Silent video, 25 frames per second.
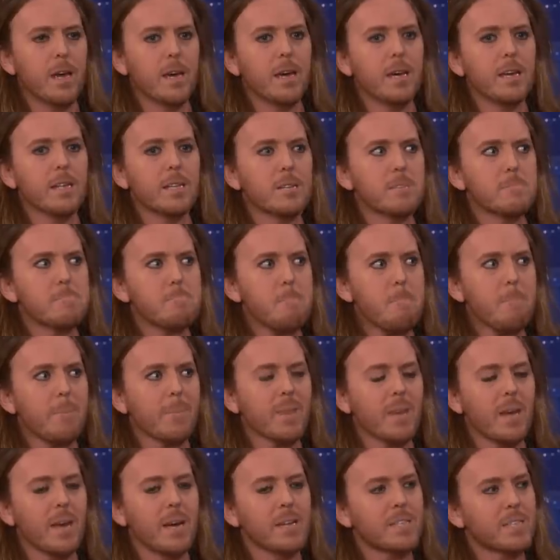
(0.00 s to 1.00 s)
Was it tense for you
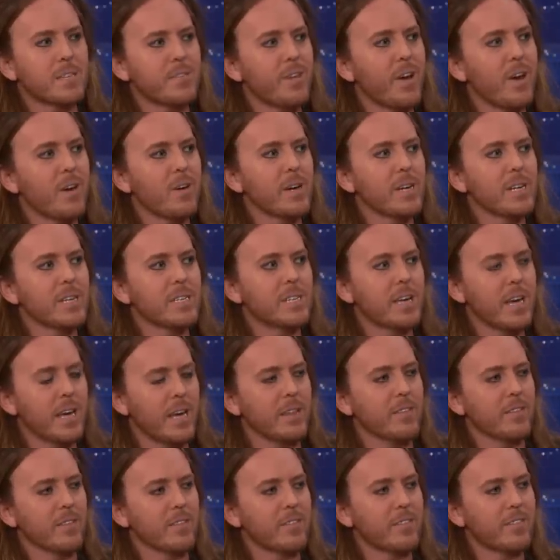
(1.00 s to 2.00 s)
to try and do that? It's very
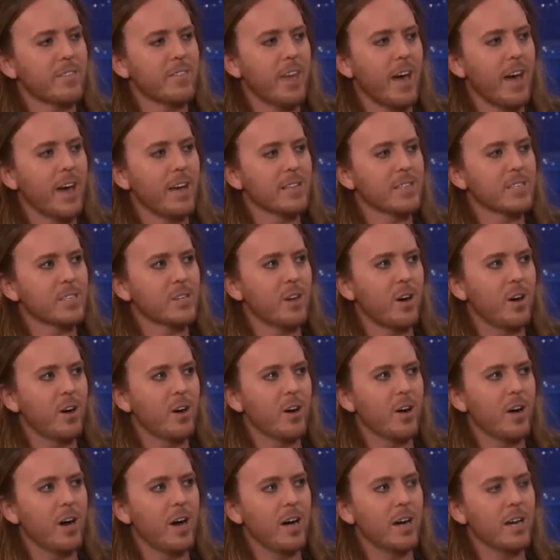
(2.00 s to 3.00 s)
tense, that yeah.
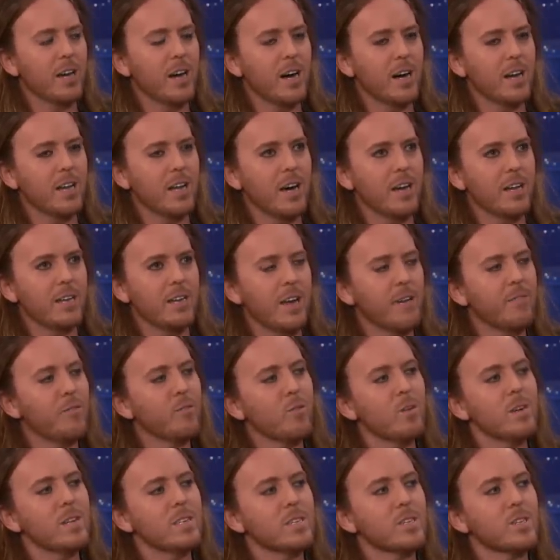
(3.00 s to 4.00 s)
song. I, I, I,
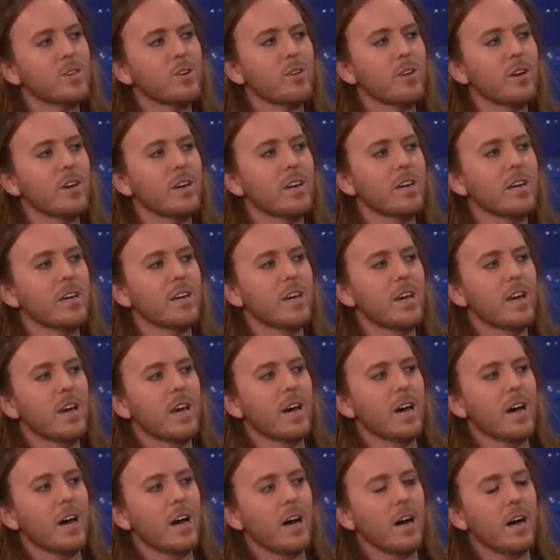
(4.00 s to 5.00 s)
never enjoy it.
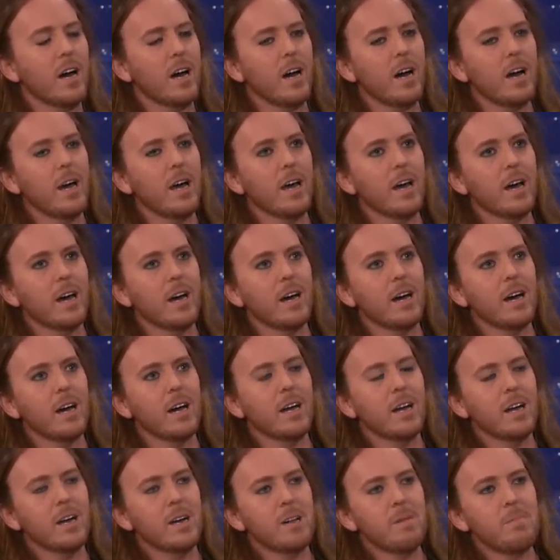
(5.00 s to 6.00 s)
Yeah. I, I,
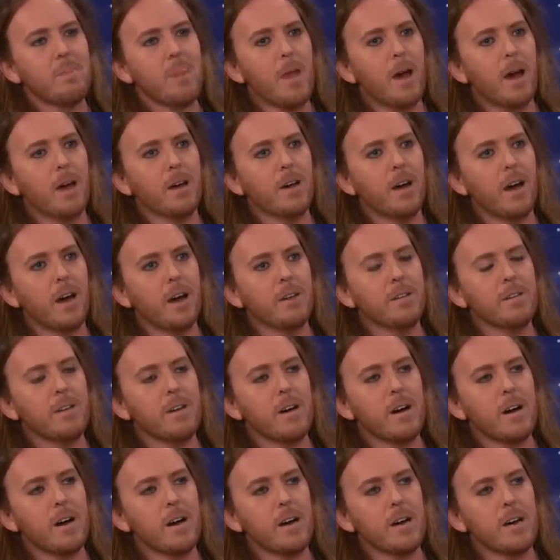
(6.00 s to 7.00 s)
uh,
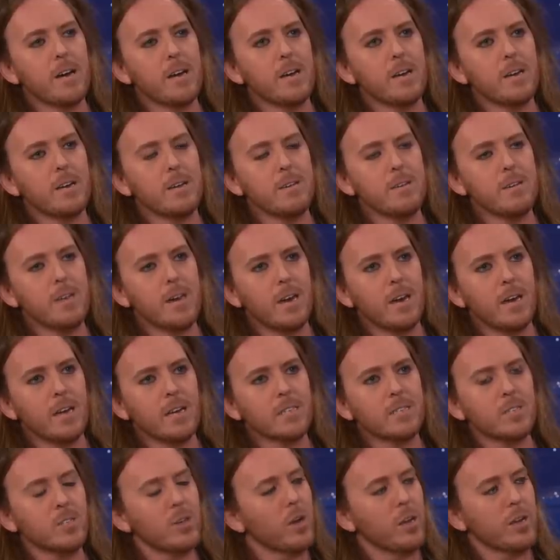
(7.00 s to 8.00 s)
I, I, yeah,
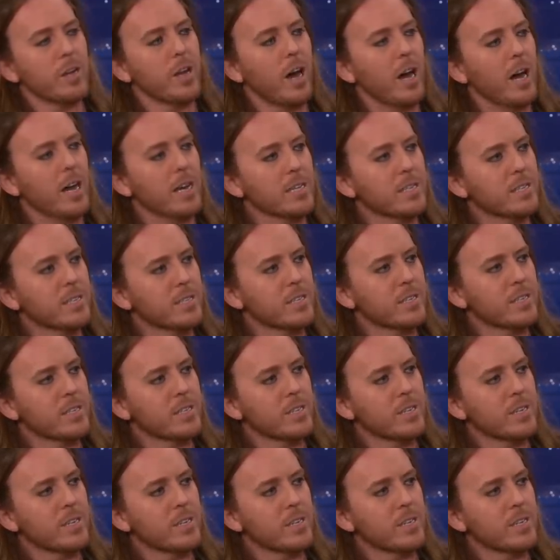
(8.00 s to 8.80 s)
it's not nice.